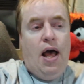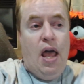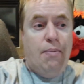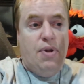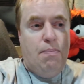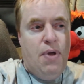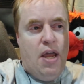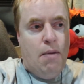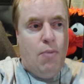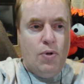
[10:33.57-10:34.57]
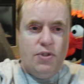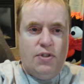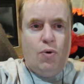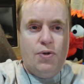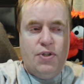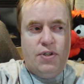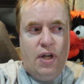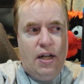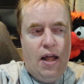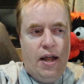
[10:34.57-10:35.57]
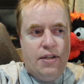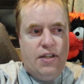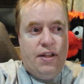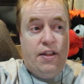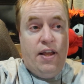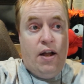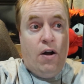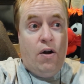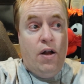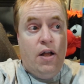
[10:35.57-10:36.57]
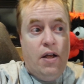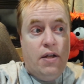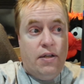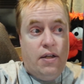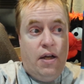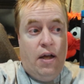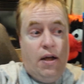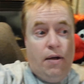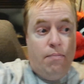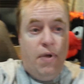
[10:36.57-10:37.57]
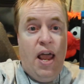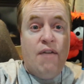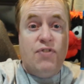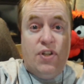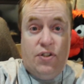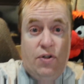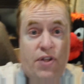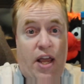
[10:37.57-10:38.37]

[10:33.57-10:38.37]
IMDb and most sources online say that they are uh, half-sisters.